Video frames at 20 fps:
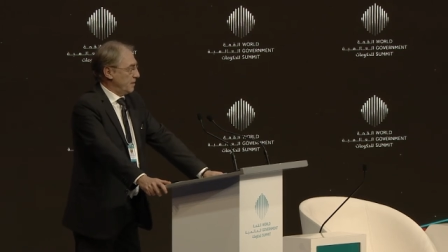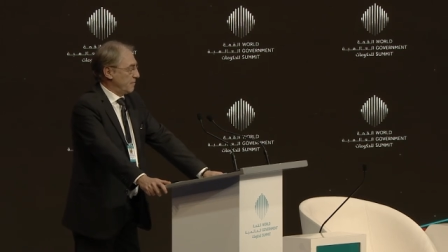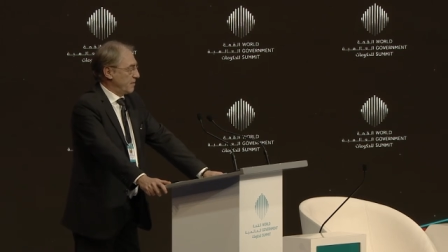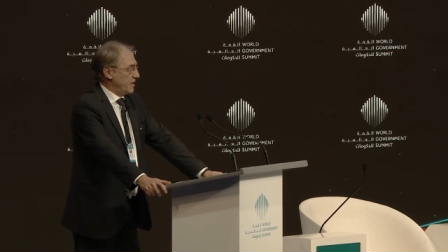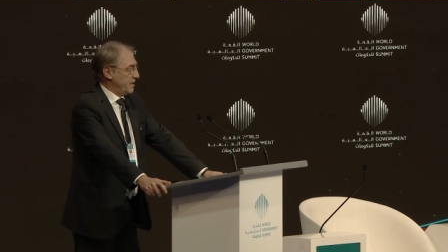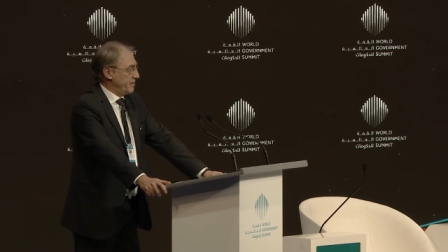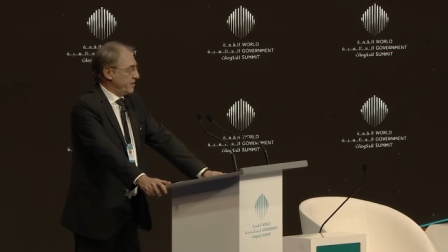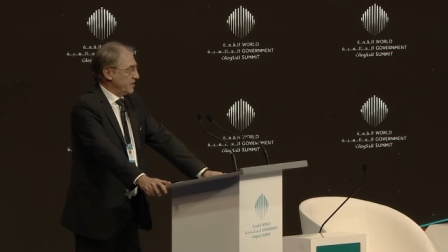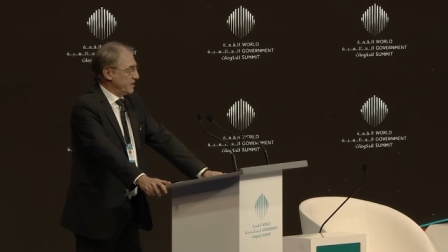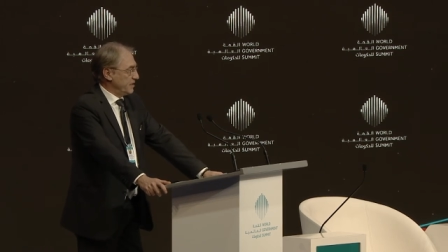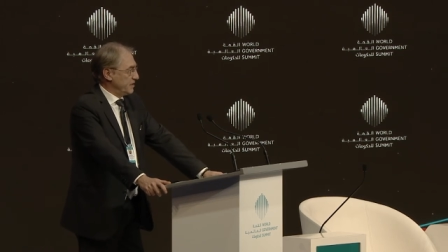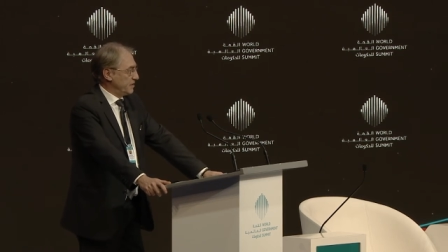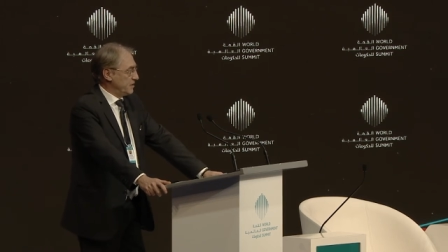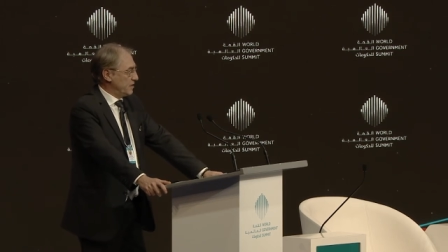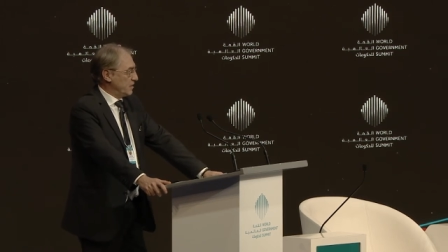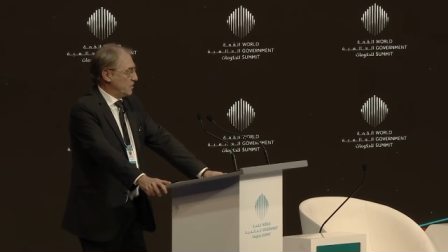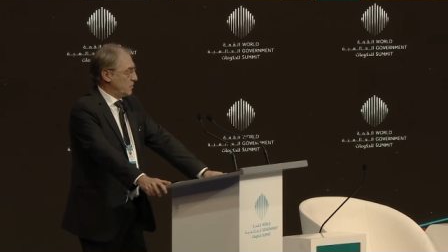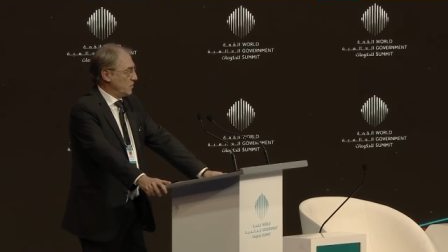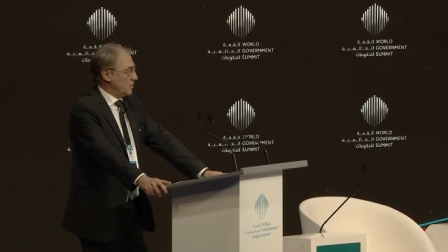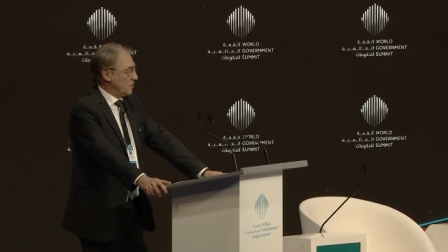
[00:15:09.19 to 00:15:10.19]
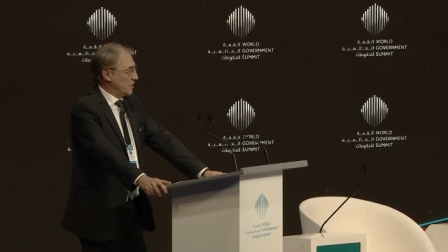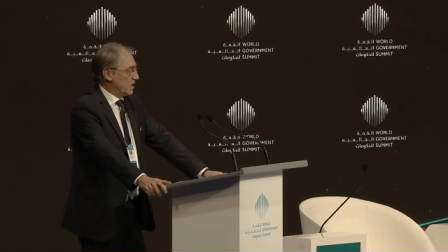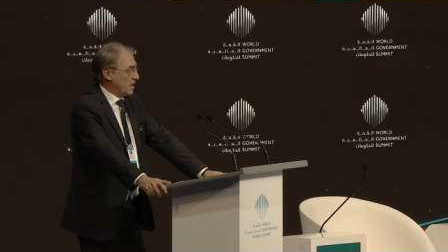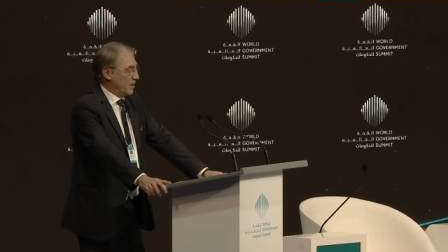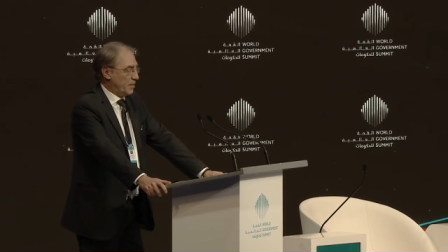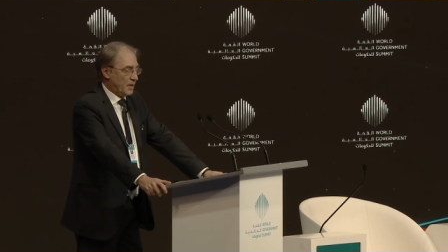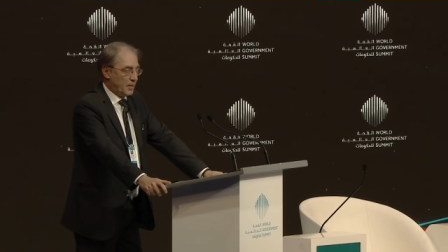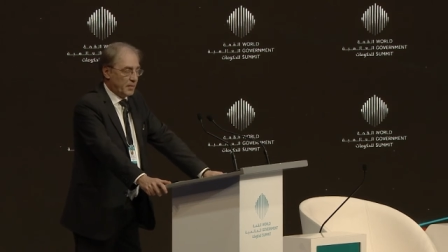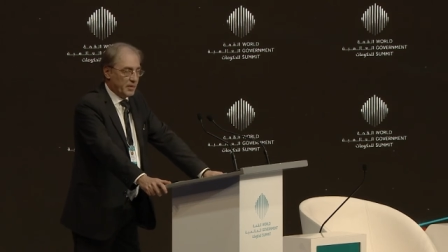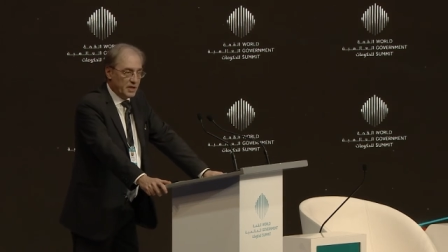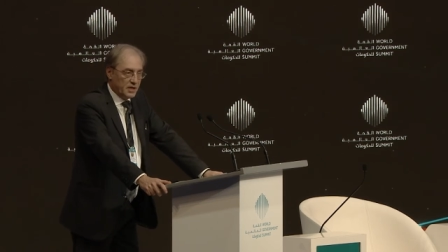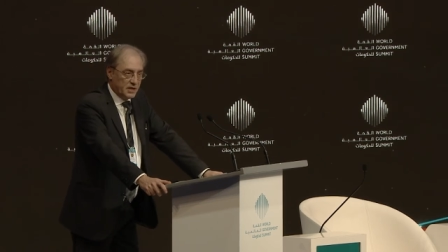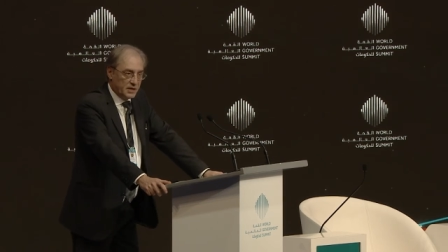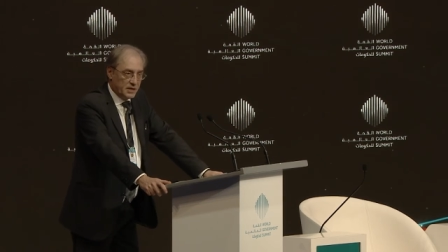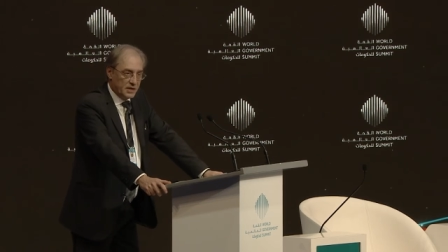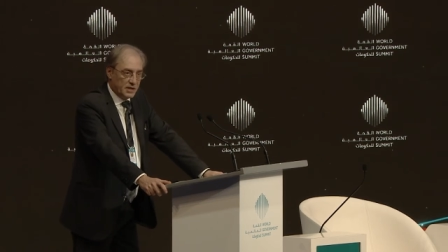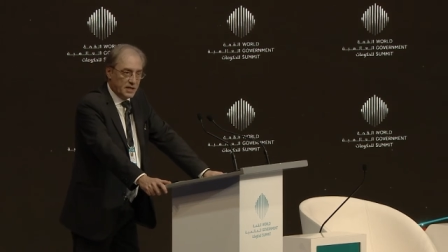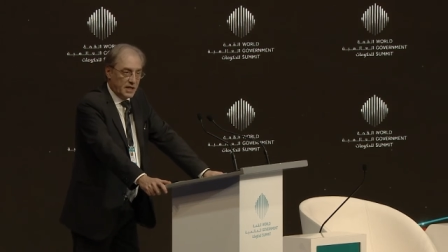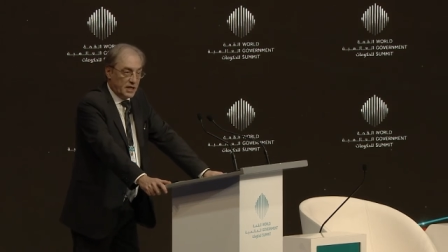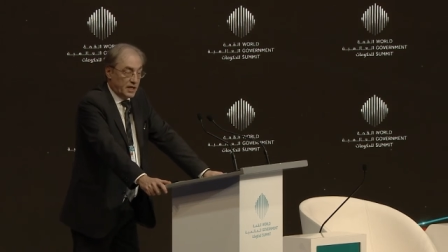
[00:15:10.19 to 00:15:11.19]
reference to the
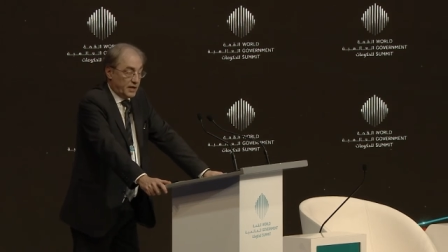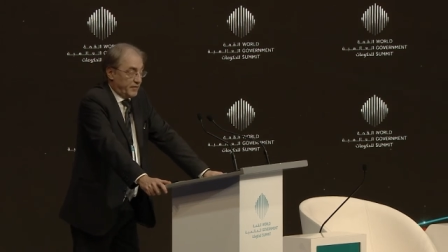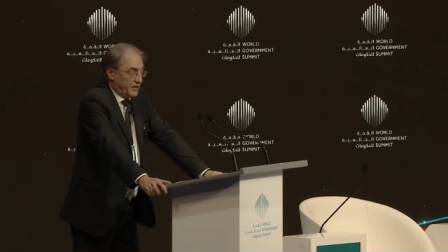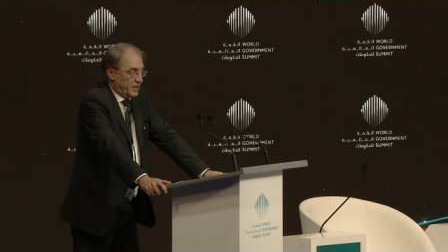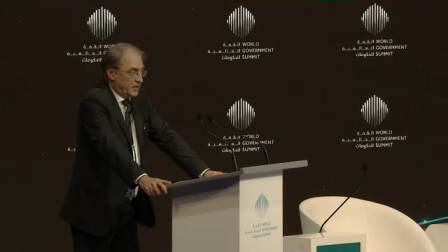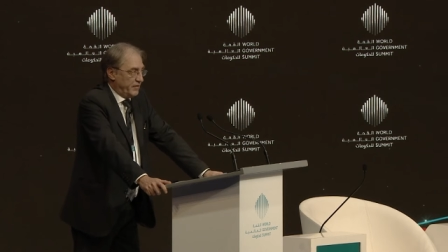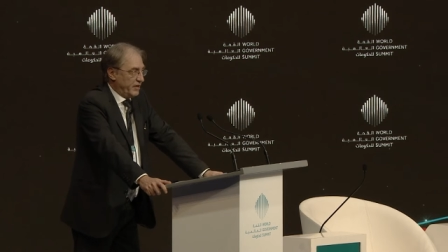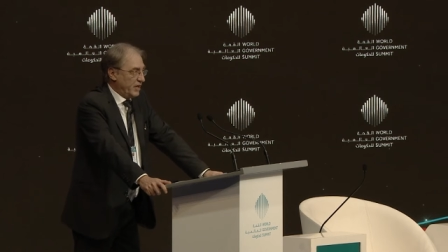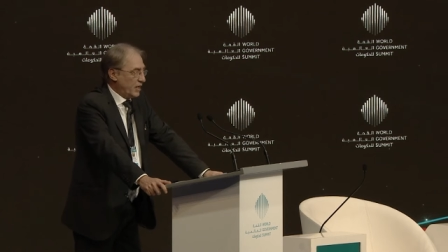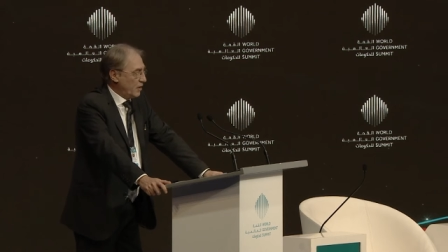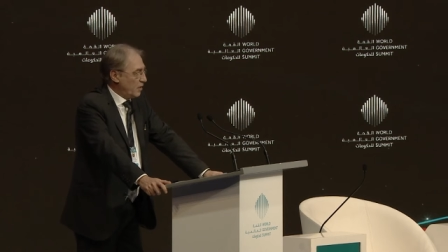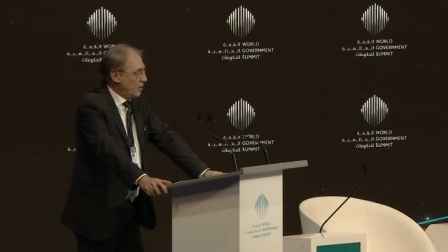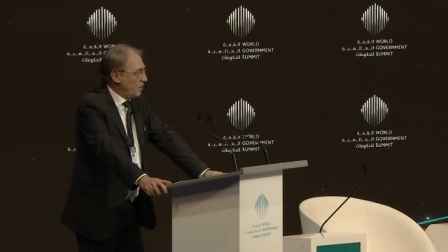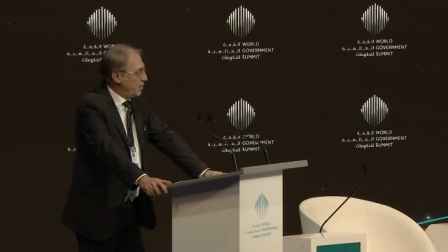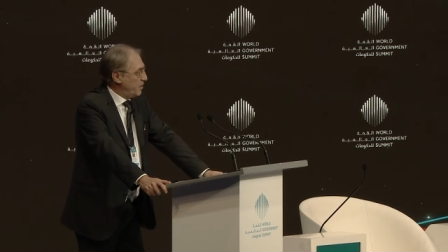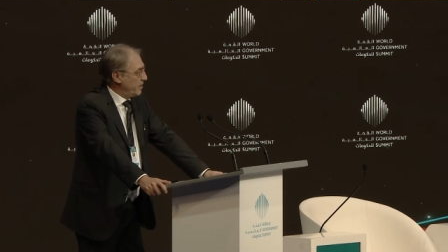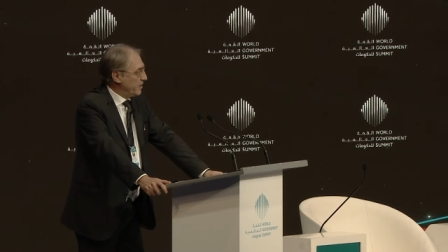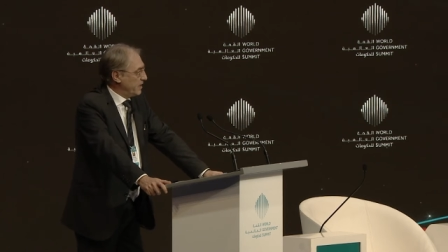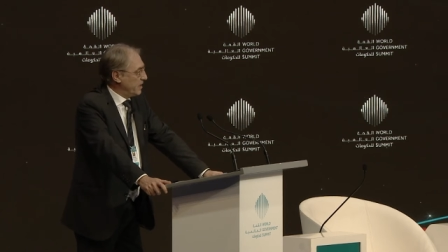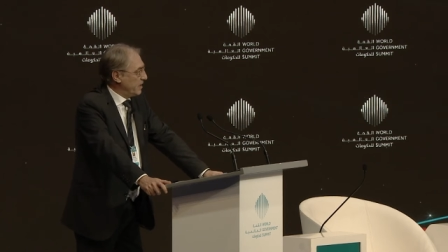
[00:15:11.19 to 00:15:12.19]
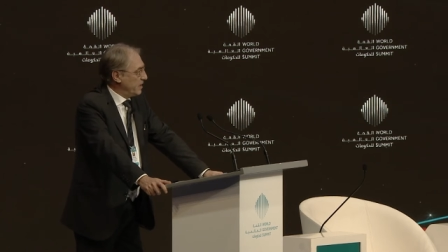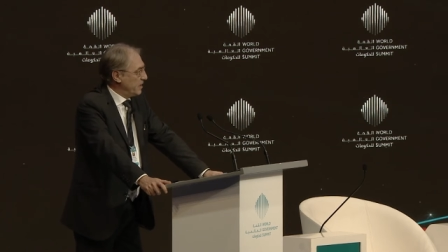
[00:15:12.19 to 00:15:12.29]
capability they have developed